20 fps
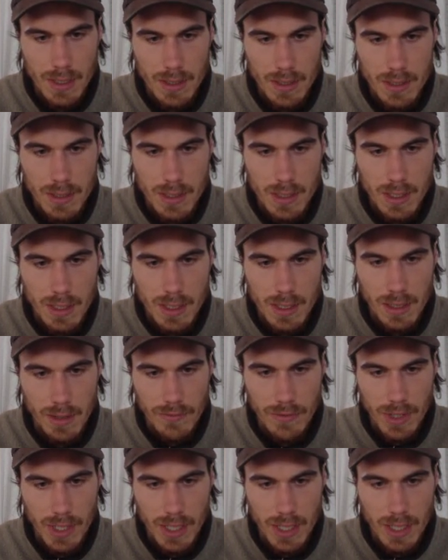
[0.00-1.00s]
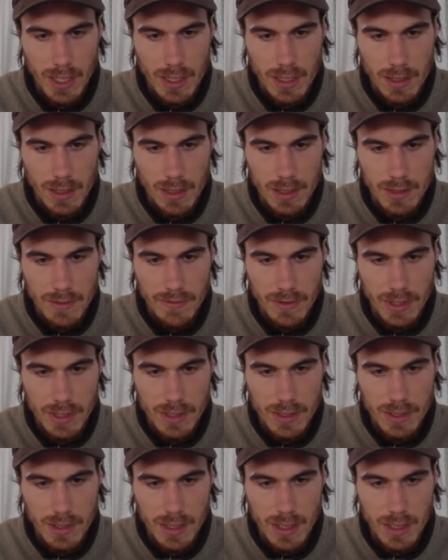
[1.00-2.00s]
In the circle of higher class of
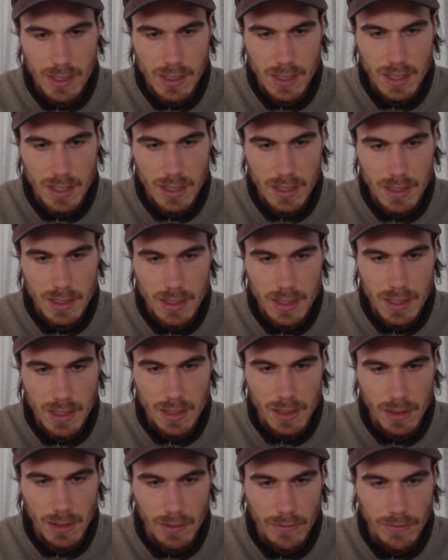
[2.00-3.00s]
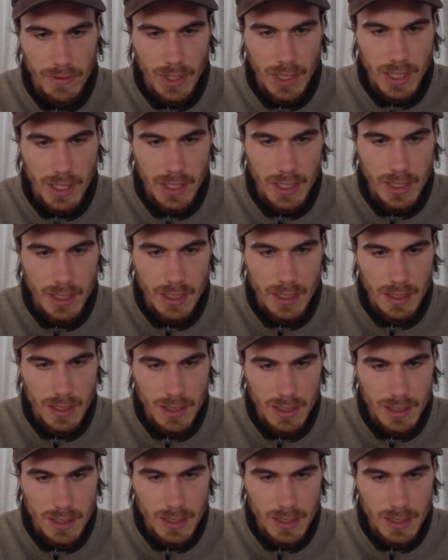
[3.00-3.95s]
our society, in the circle of higher